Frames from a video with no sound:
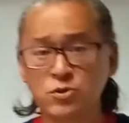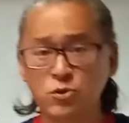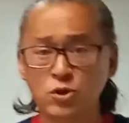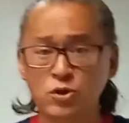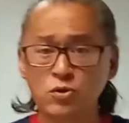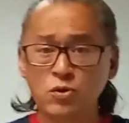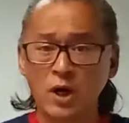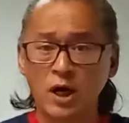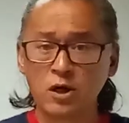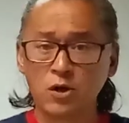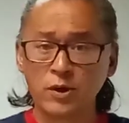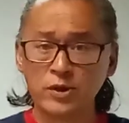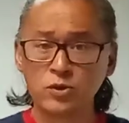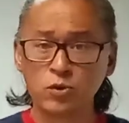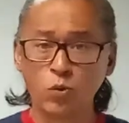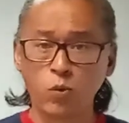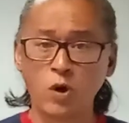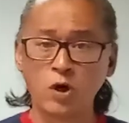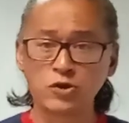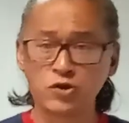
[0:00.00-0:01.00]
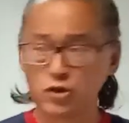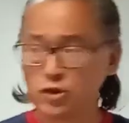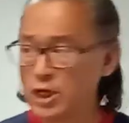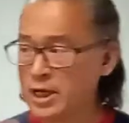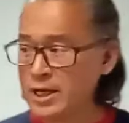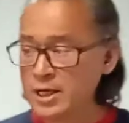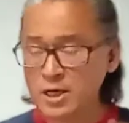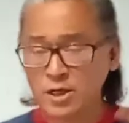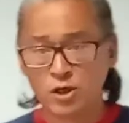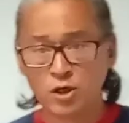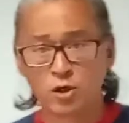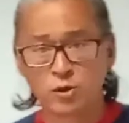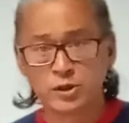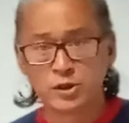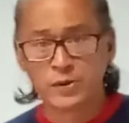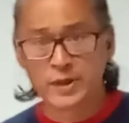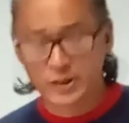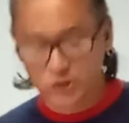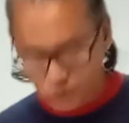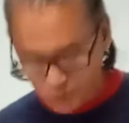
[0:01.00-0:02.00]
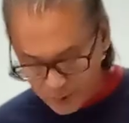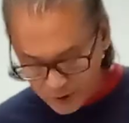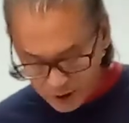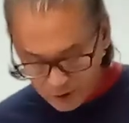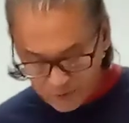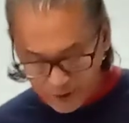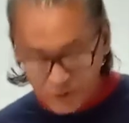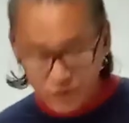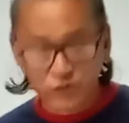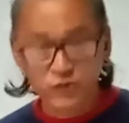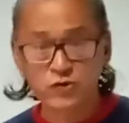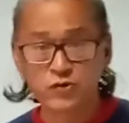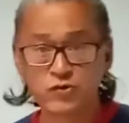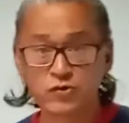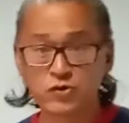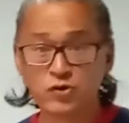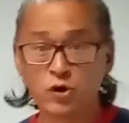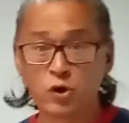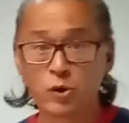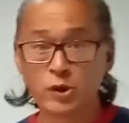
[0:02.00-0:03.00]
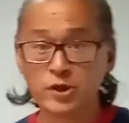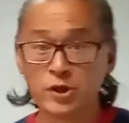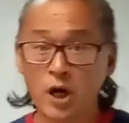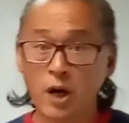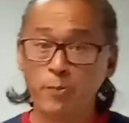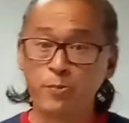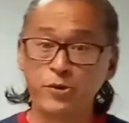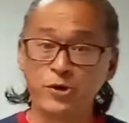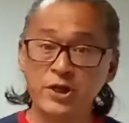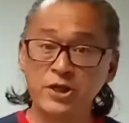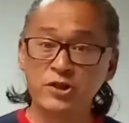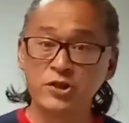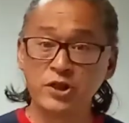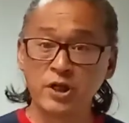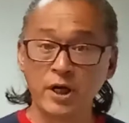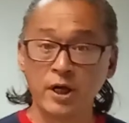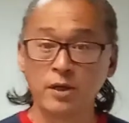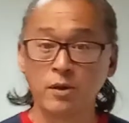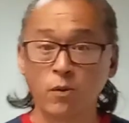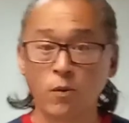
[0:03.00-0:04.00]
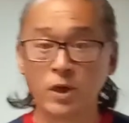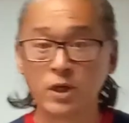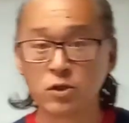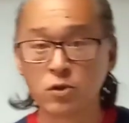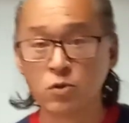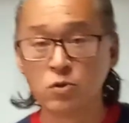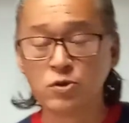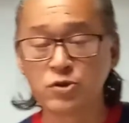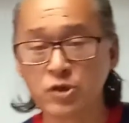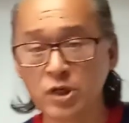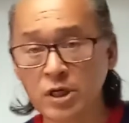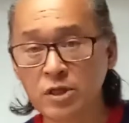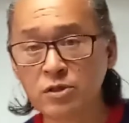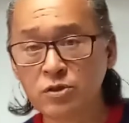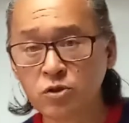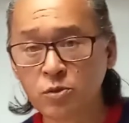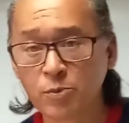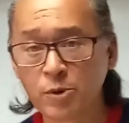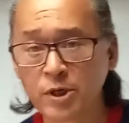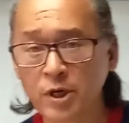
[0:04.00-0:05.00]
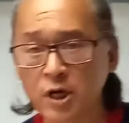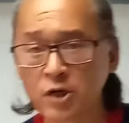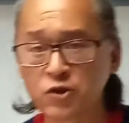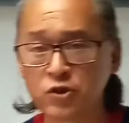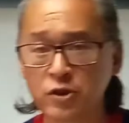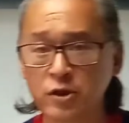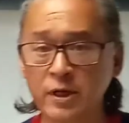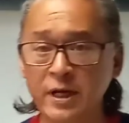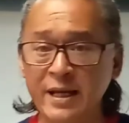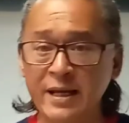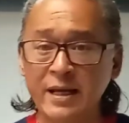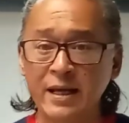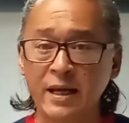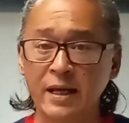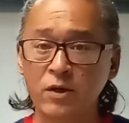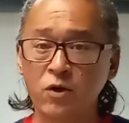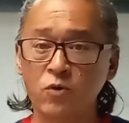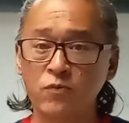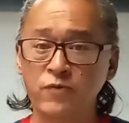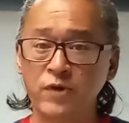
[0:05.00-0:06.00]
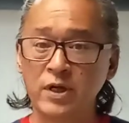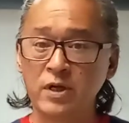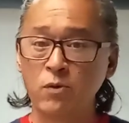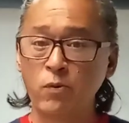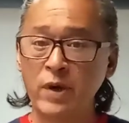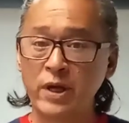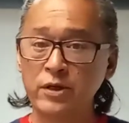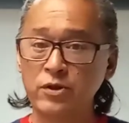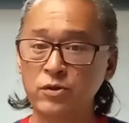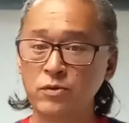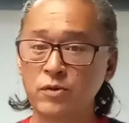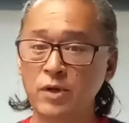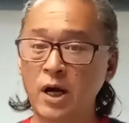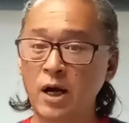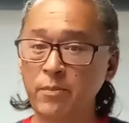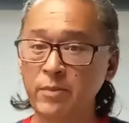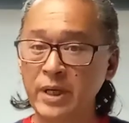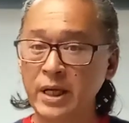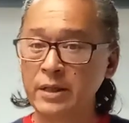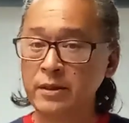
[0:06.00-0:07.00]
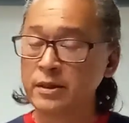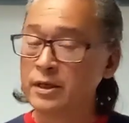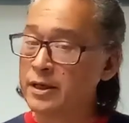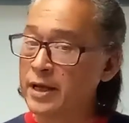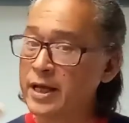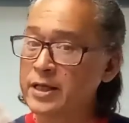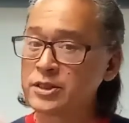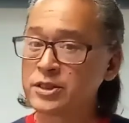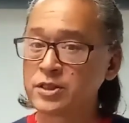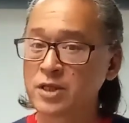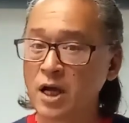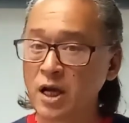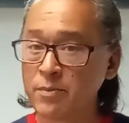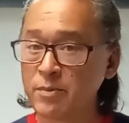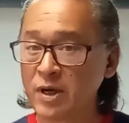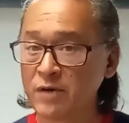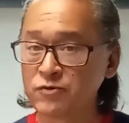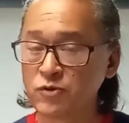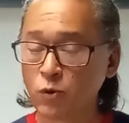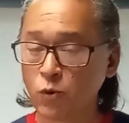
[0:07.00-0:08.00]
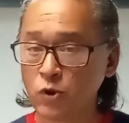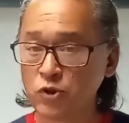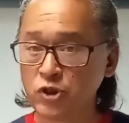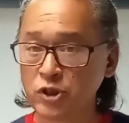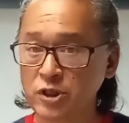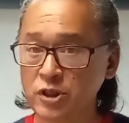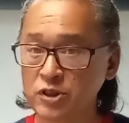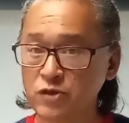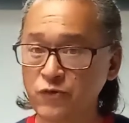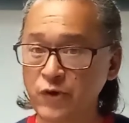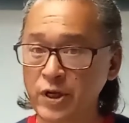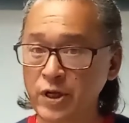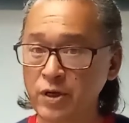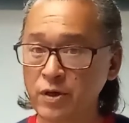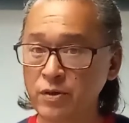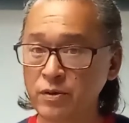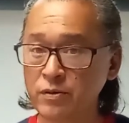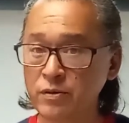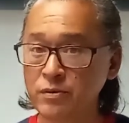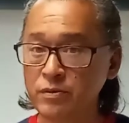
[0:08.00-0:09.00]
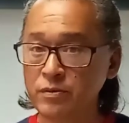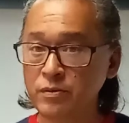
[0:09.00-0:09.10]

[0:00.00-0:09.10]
You are going to watch, you're going to experience, you're going to appreciate what goes into production, and hopefully when you come in the next time after watching this video,